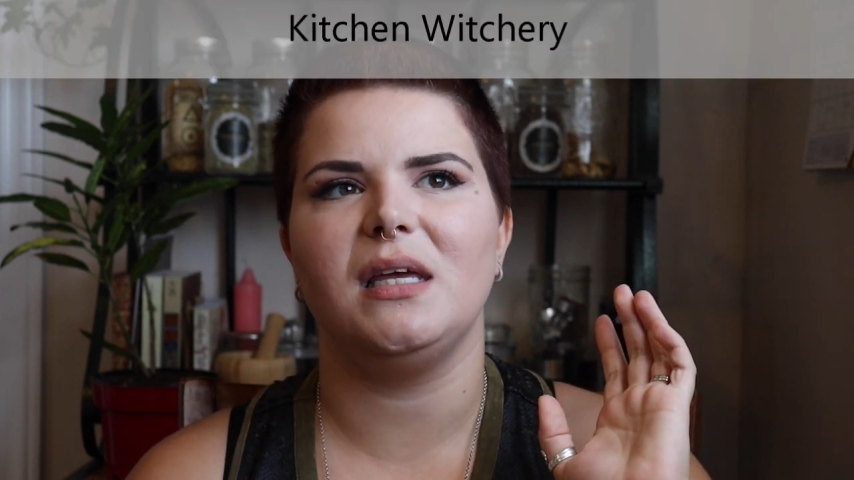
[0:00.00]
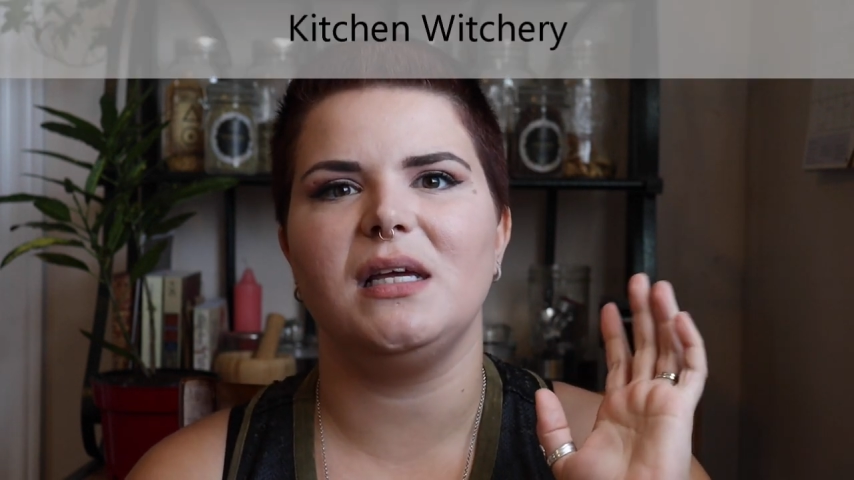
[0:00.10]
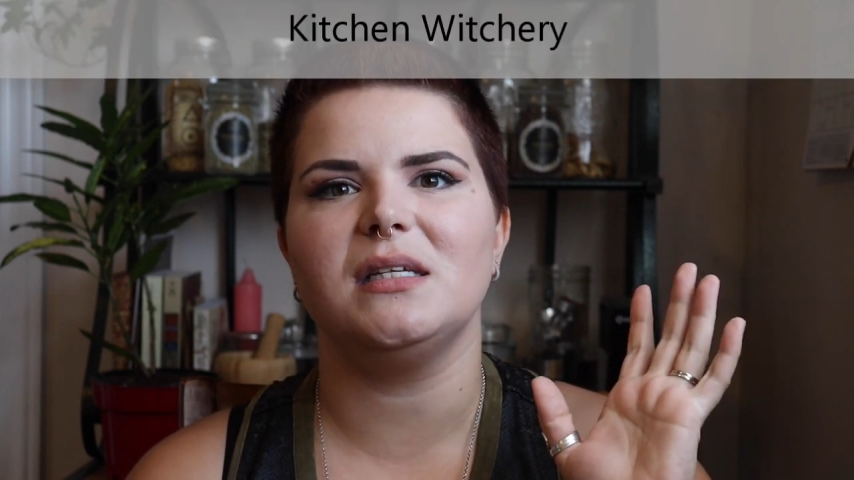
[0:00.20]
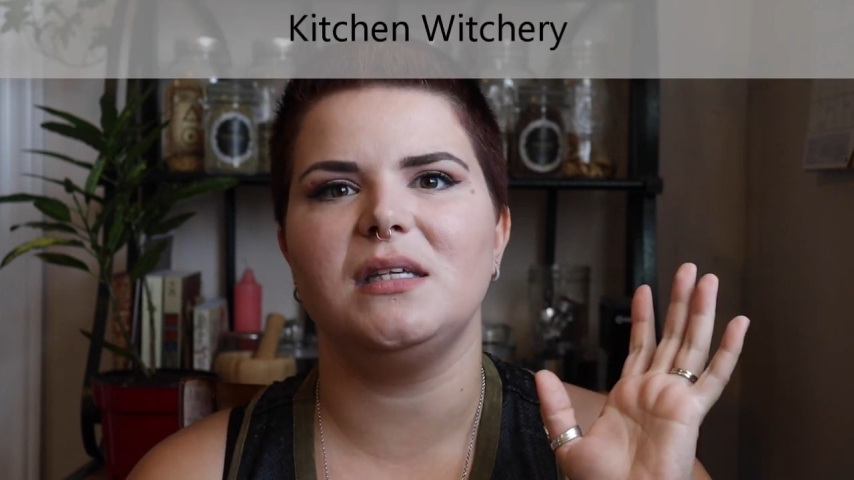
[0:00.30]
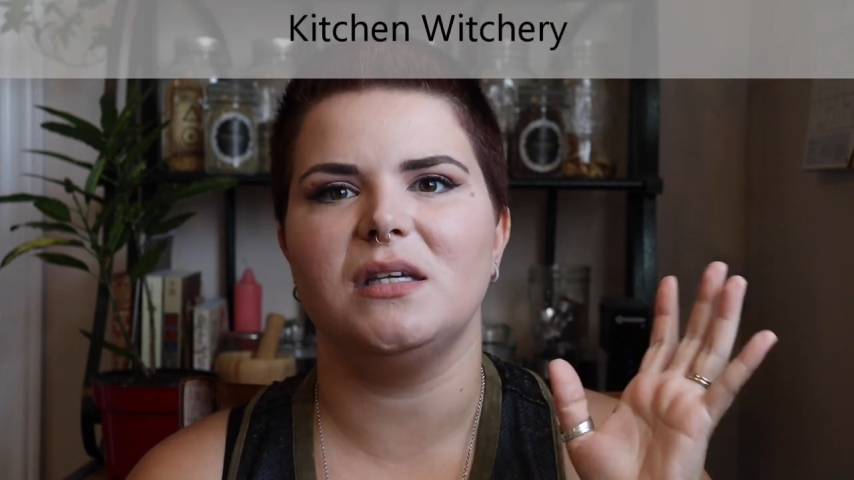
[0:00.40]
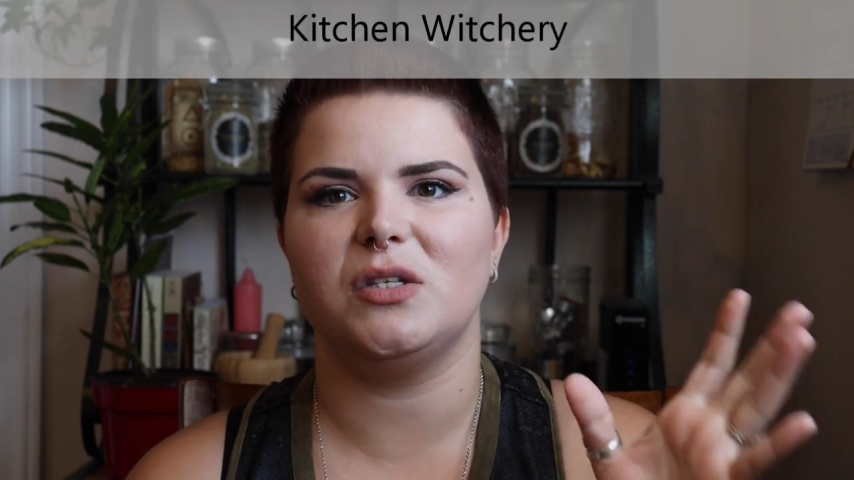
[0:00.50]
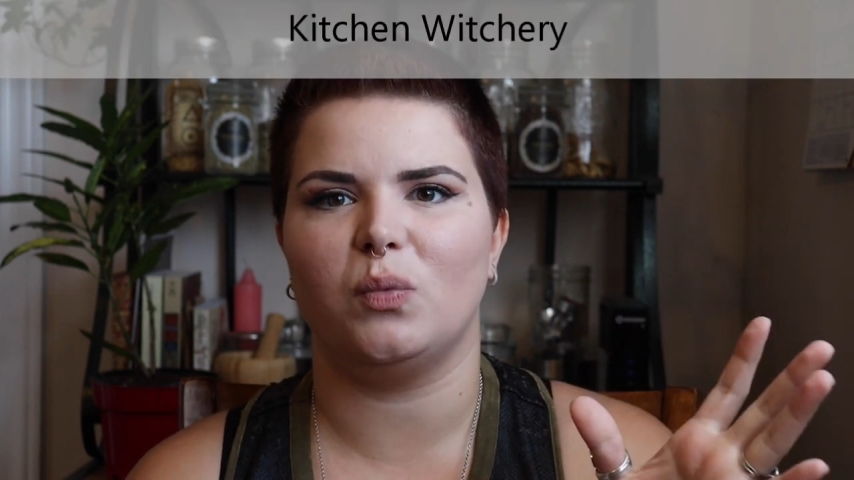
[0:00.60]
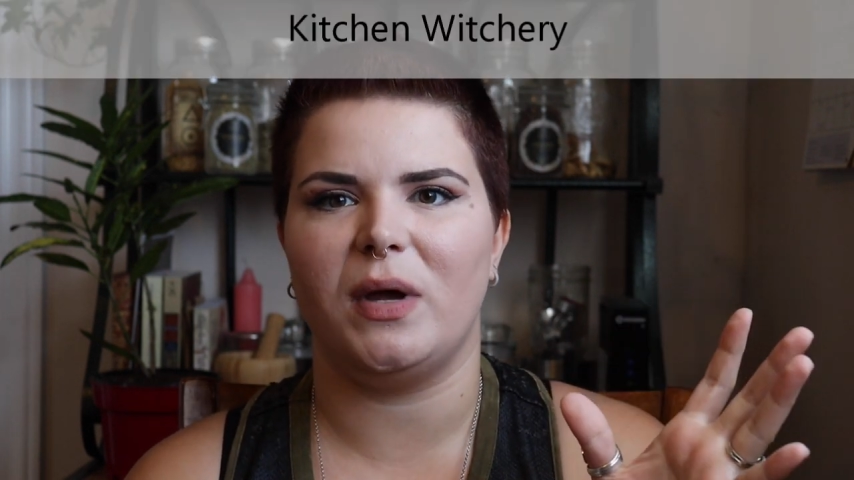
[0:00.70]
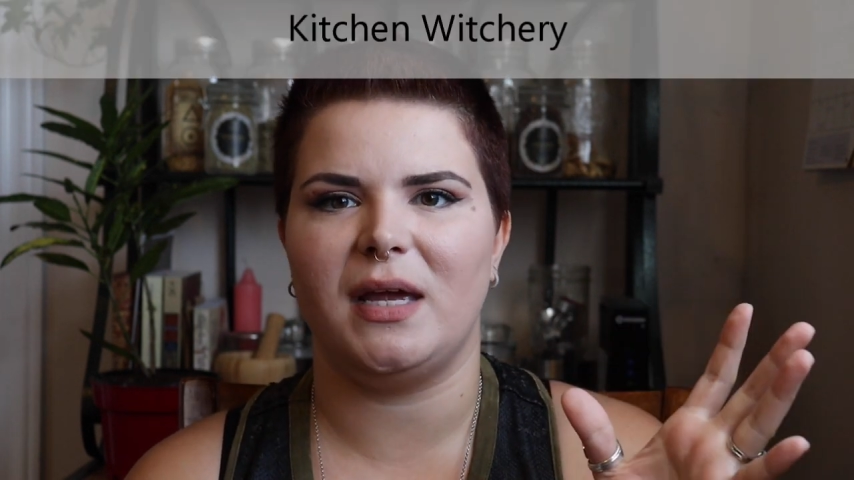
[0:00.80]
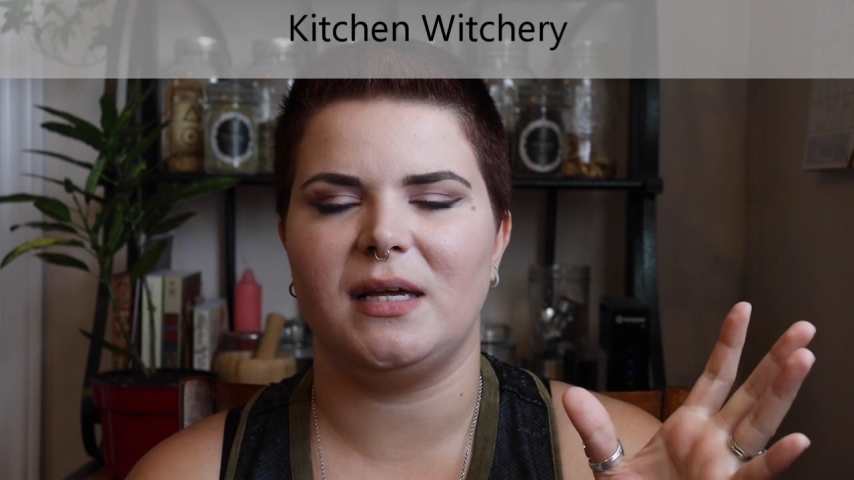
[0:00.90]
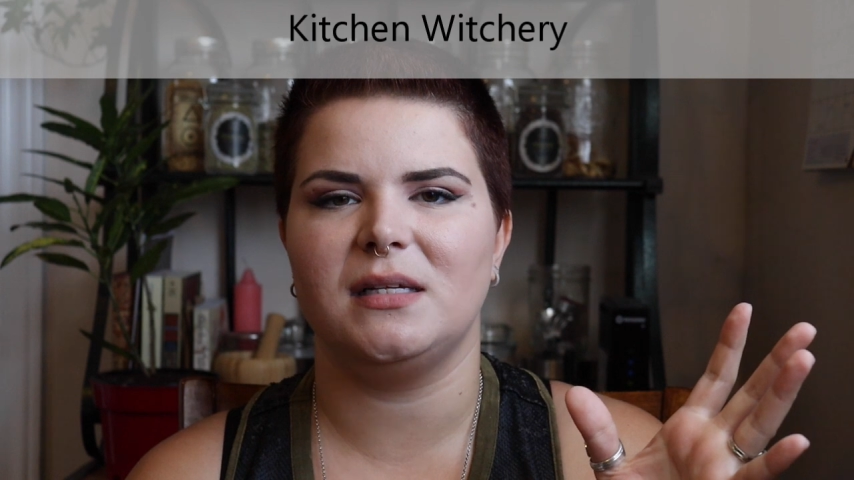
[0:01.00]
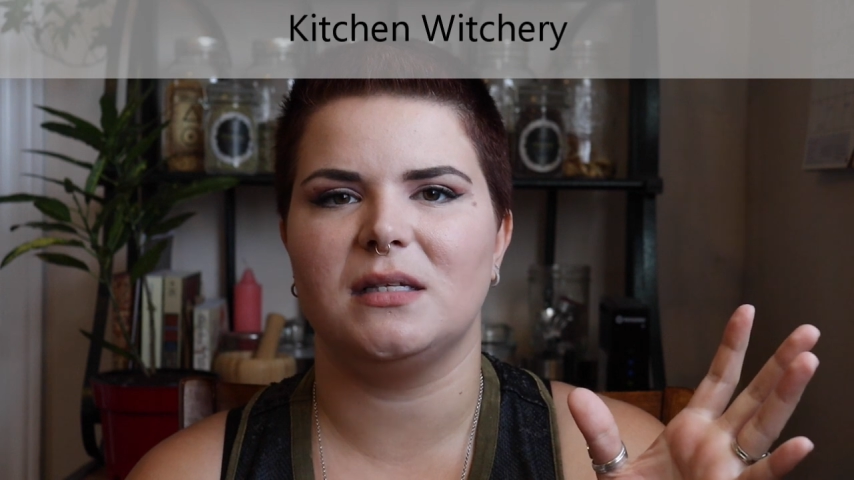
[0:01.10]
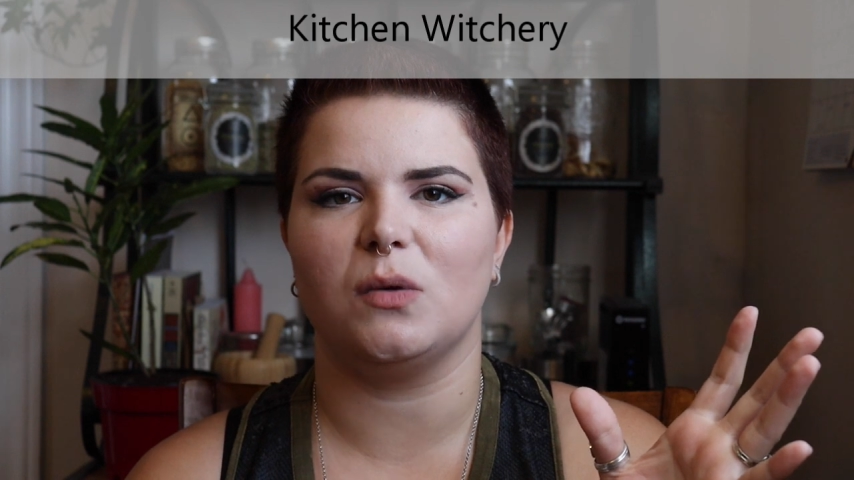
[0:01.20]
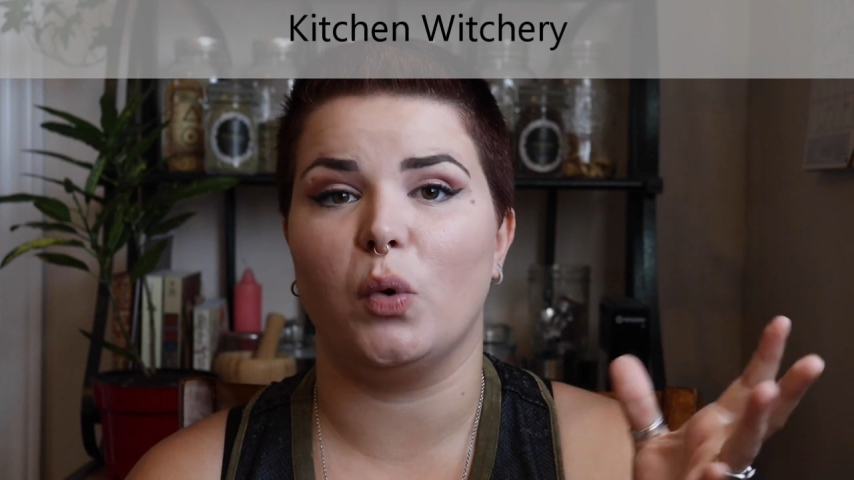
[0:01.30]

easiest ways,